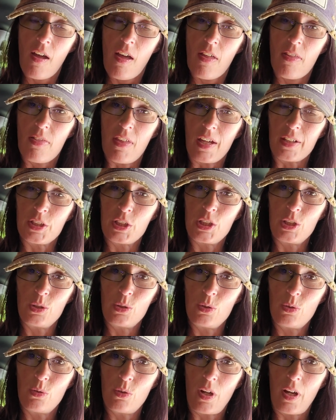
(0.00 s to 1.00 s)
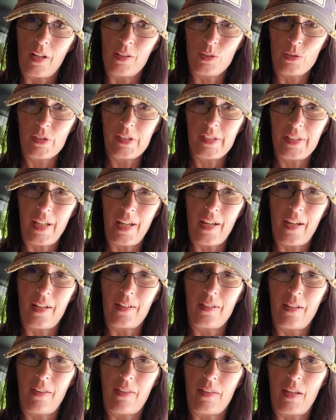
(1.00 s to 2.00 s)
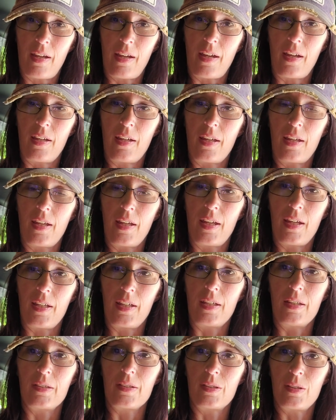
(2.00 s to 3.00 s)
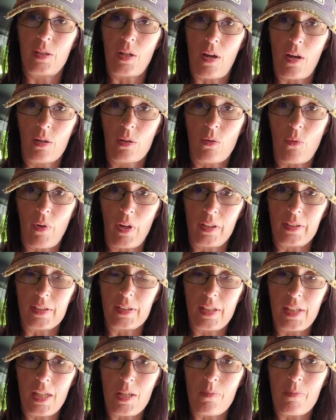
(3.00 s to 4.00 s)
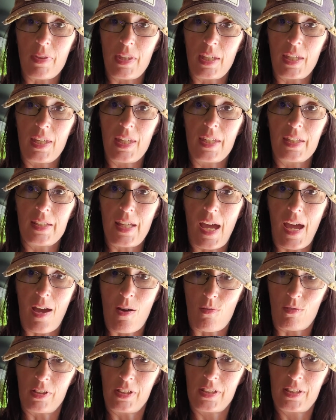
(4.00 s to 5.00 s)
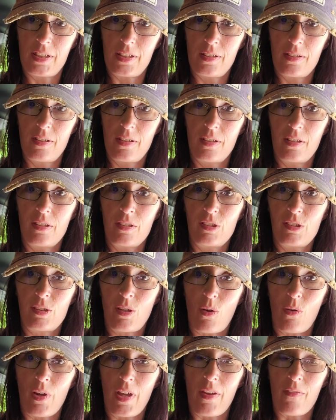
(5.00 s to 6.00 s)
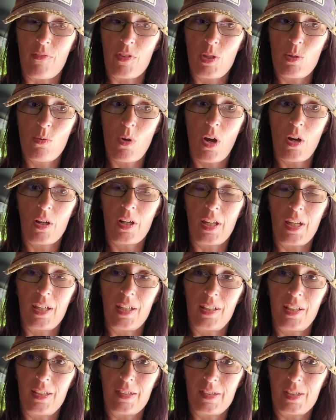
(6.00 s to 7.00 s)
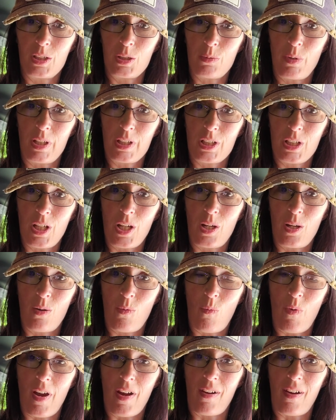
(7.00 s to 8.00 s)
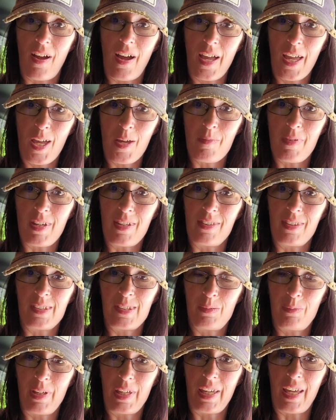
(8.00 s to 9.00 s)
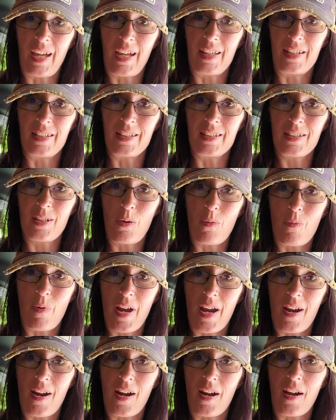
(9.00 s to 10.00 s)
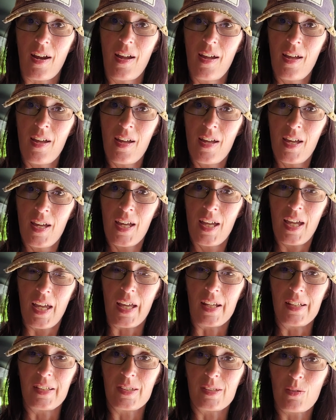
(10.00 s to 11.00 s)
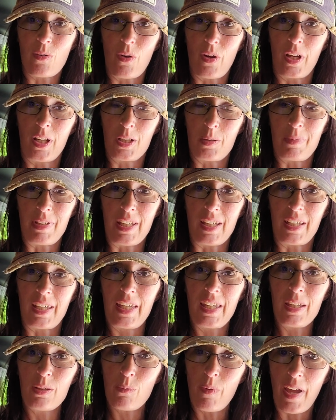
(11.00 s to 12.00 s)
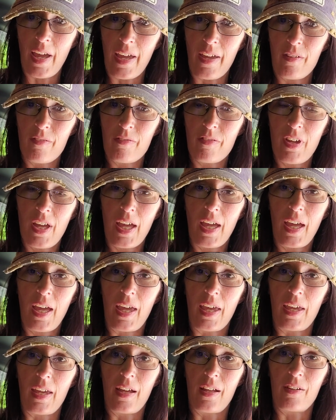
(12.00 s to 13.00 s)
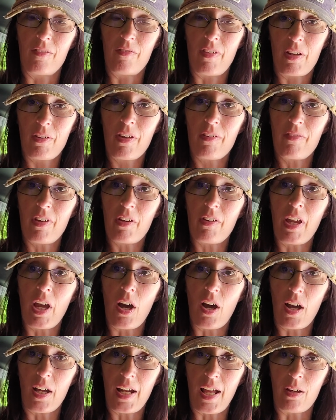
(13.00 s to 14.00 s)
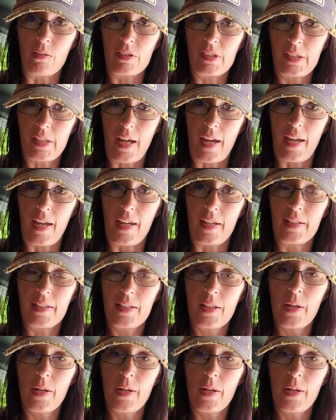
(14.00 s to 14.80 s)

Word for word: that you understand that it is not going to keep the heat out. So if you are in a situation where I am in this weekend where it is going to be a heat wave and very, very hot outside,